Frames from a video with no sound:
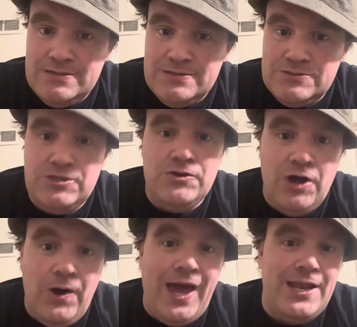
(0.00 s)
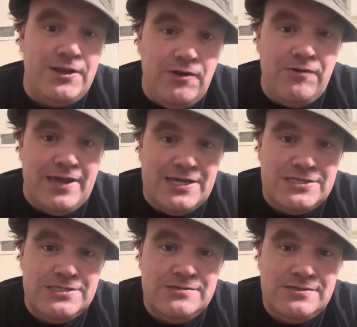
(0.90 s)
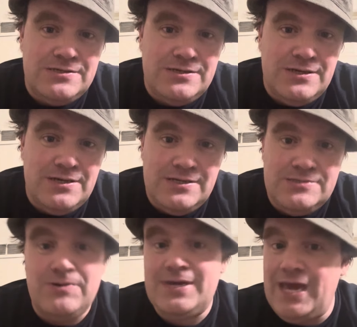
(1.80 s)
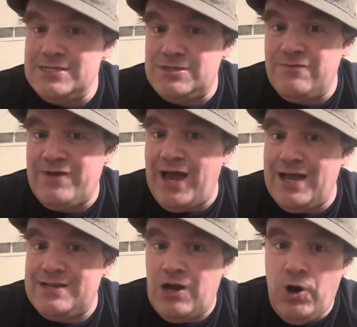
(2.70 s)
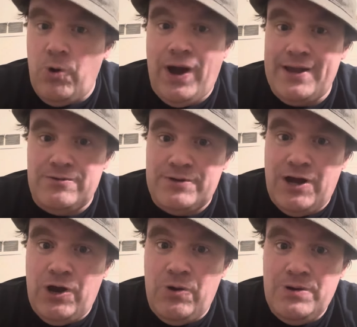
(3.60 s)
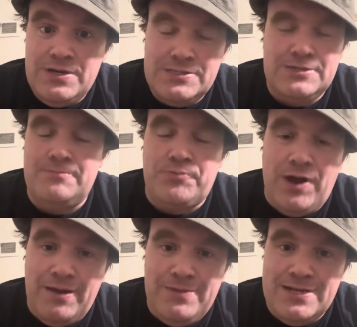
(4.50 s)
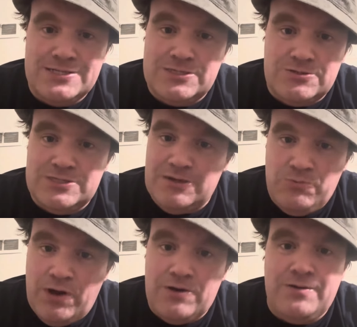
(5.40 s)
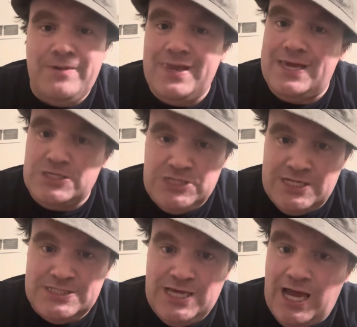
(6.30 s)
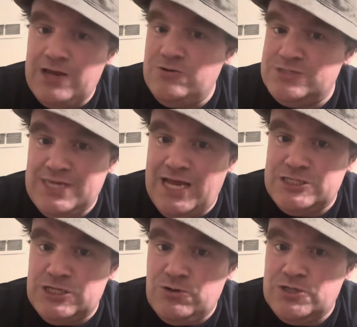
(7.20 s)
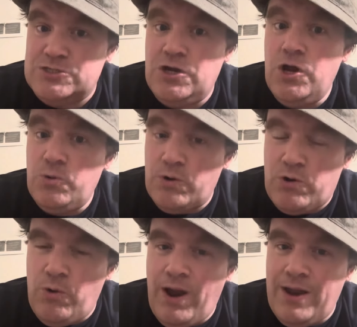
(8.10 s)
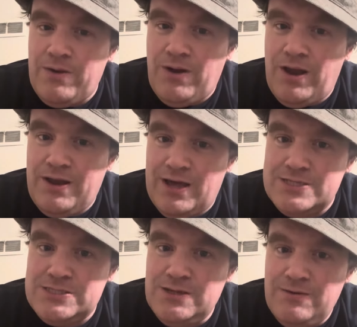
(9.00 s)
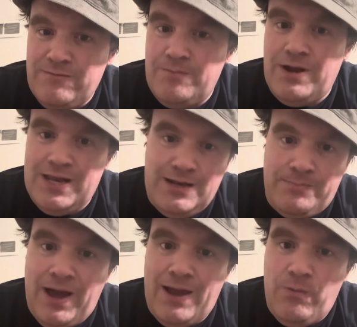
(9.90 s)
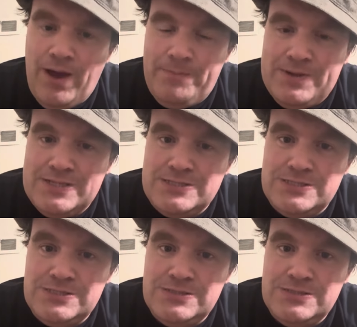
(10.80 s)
So you know how to do this. So in case you've got, oh, I don't know, some prime minister somewhere committing a genocide whose nation is requiring on us for money to buy weapons,